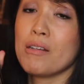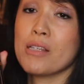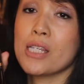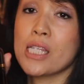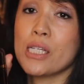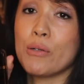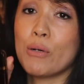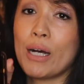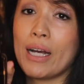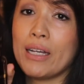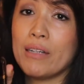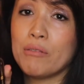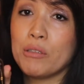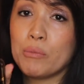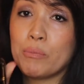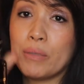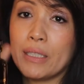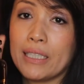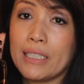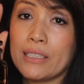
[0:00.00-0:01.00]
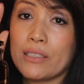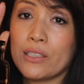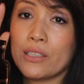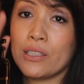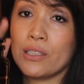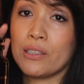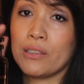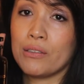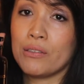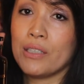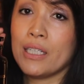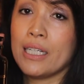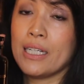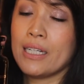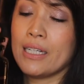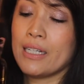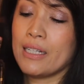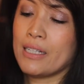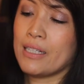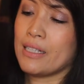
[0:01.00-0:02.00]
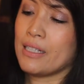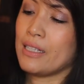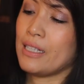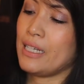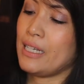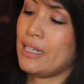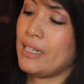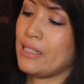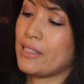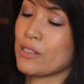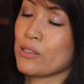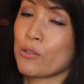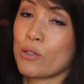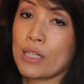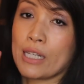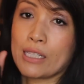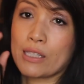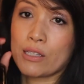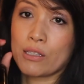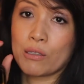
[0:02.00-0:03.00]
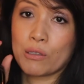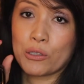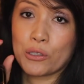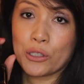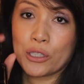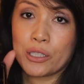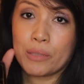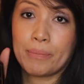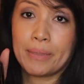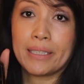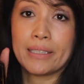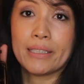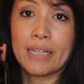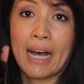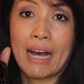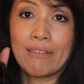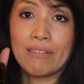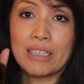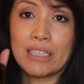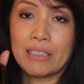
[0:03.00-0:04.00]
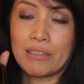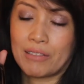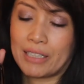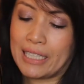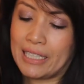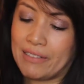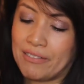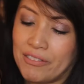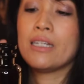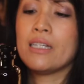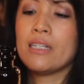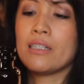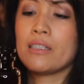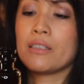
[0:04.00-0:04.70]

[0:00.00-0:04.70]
So I will bring it to a store that's local to me to have it engraved.